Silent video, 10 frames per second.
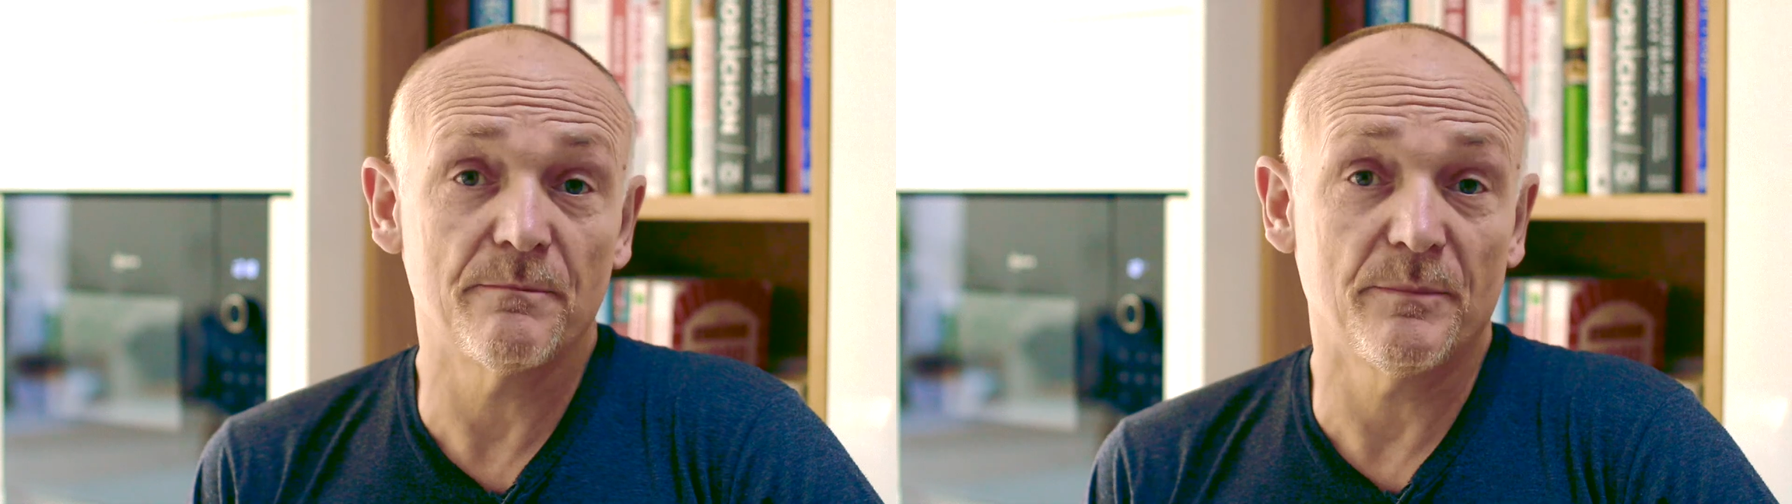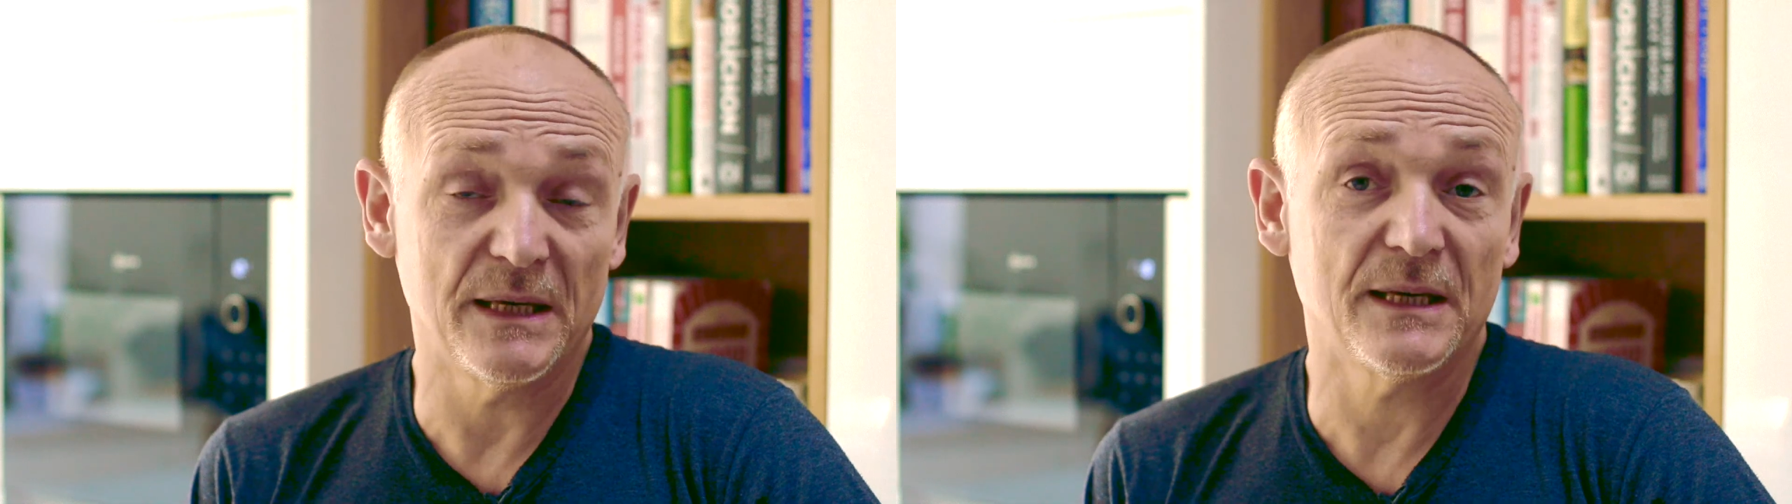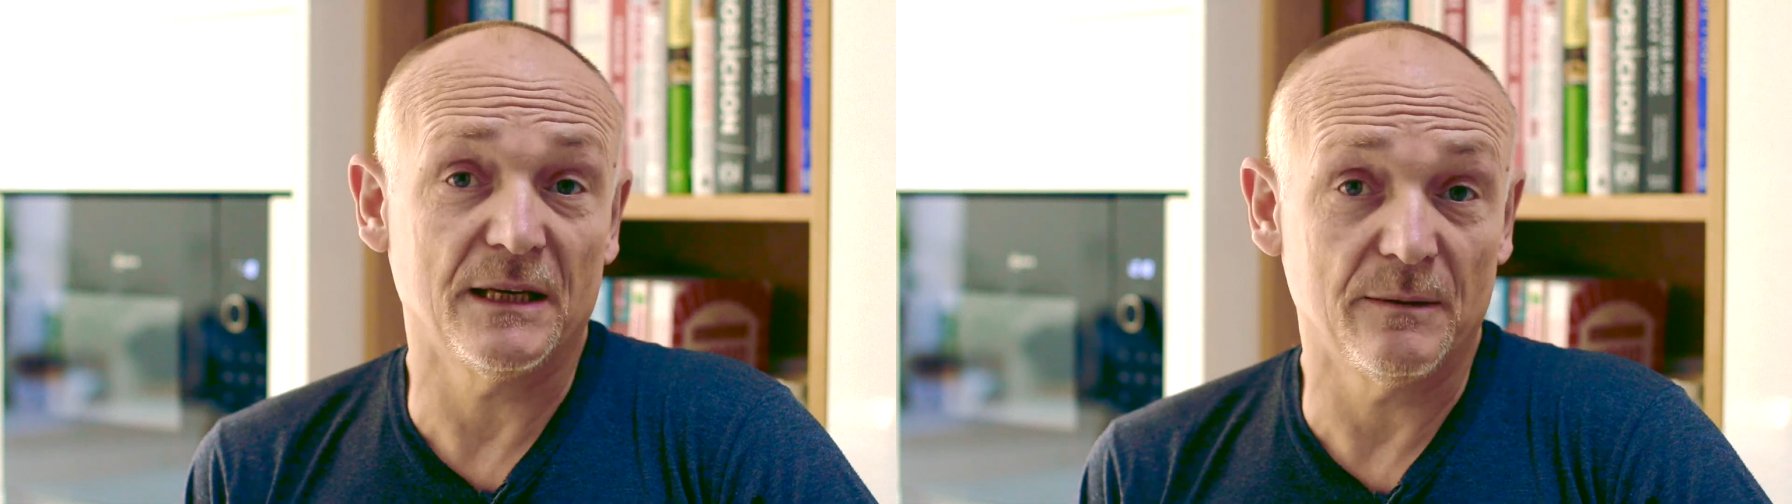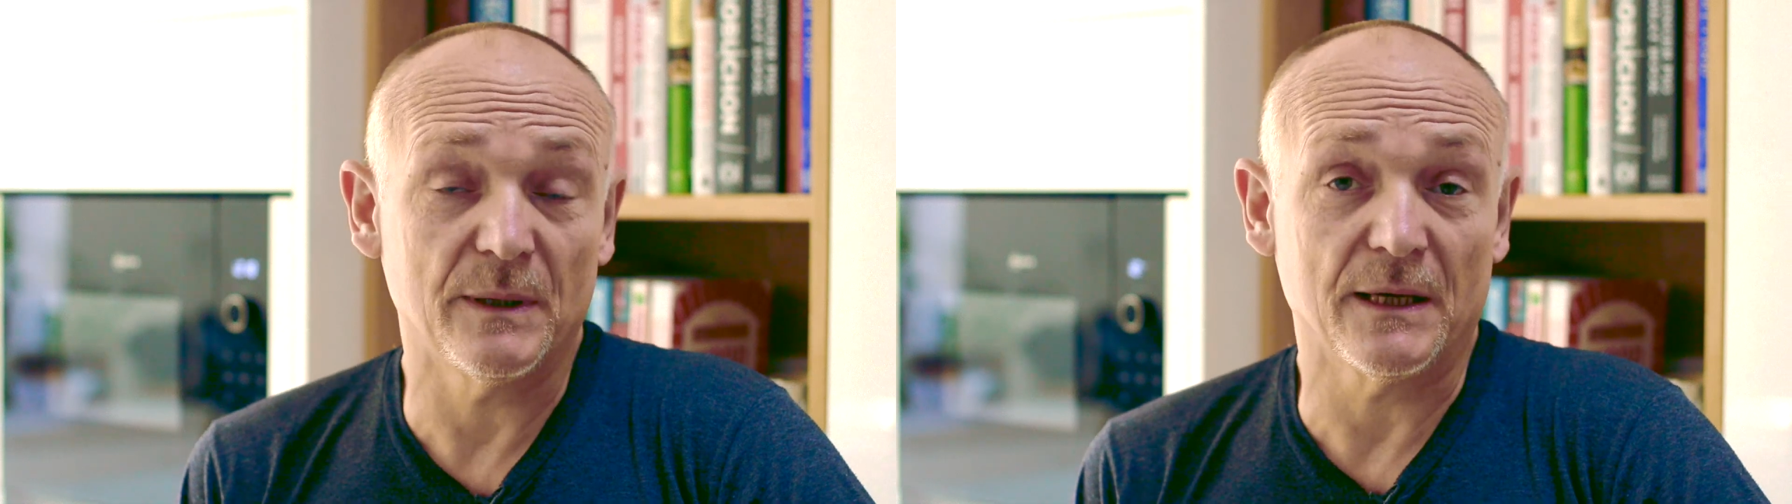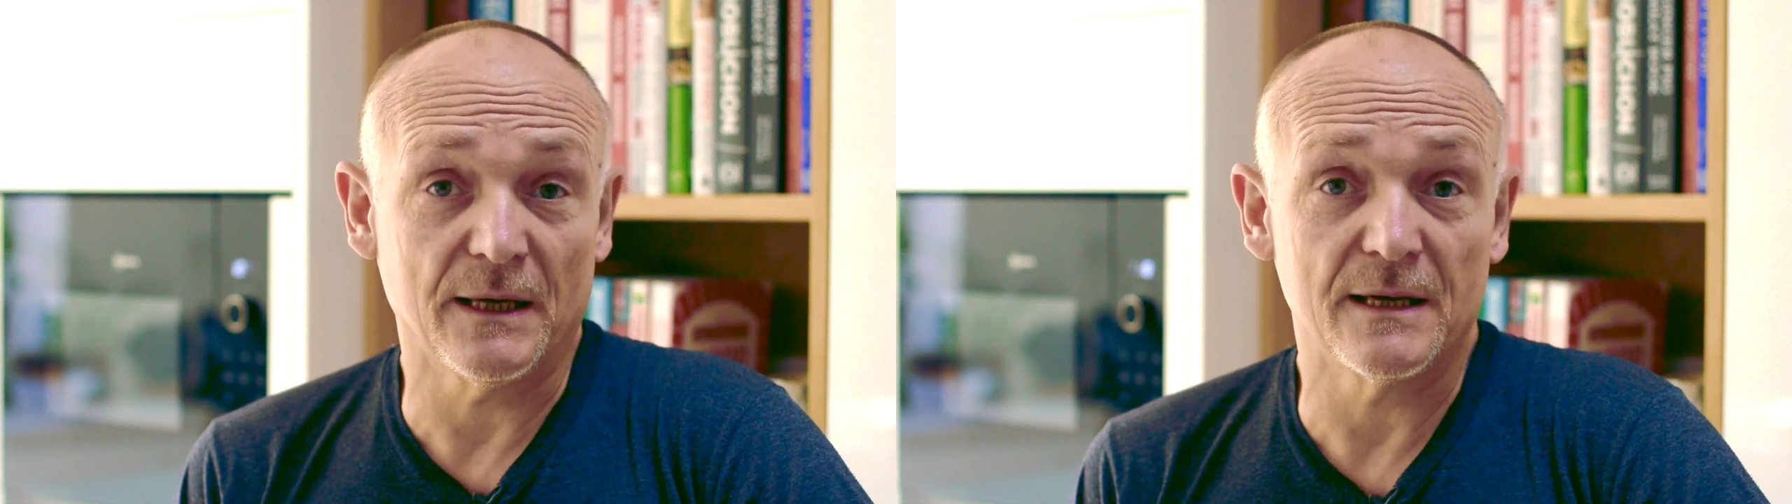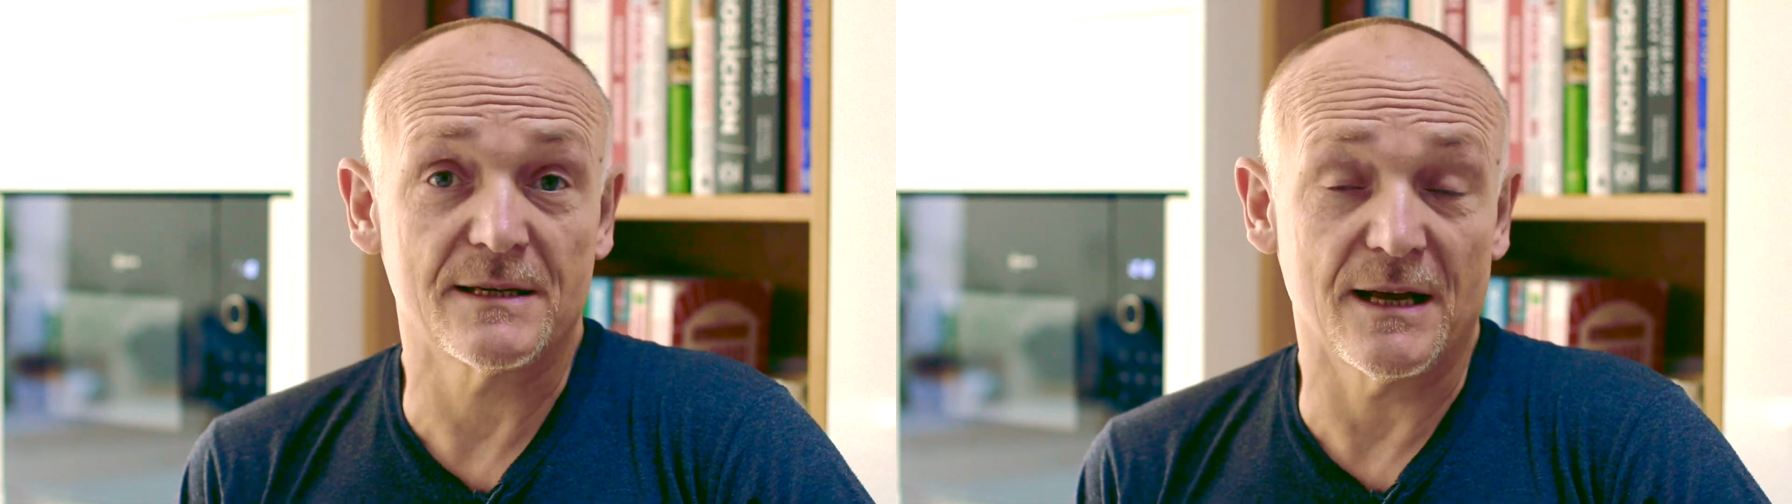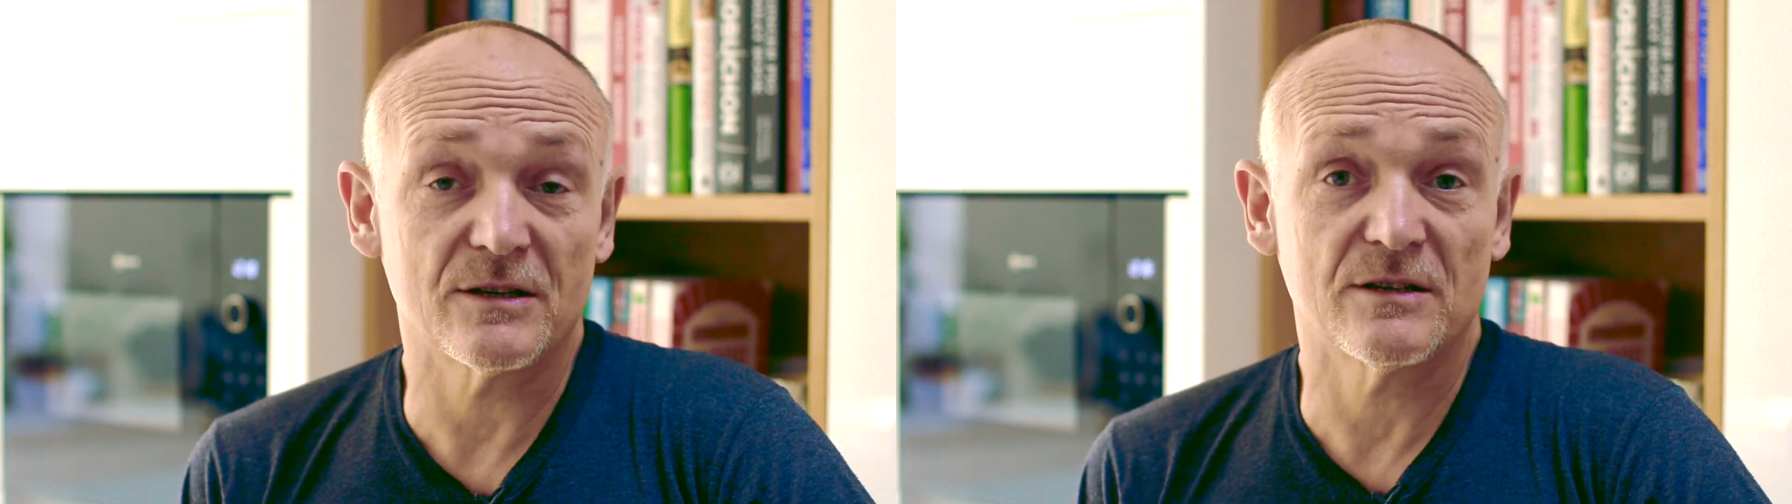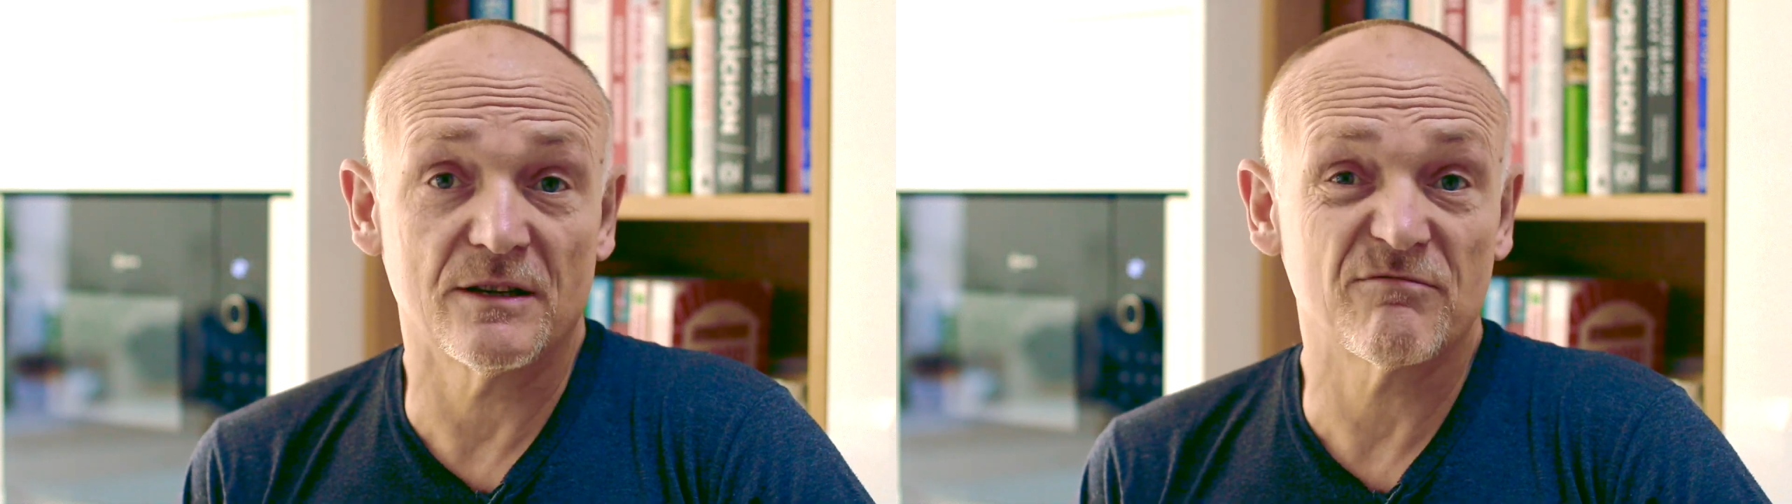beekeeping is actually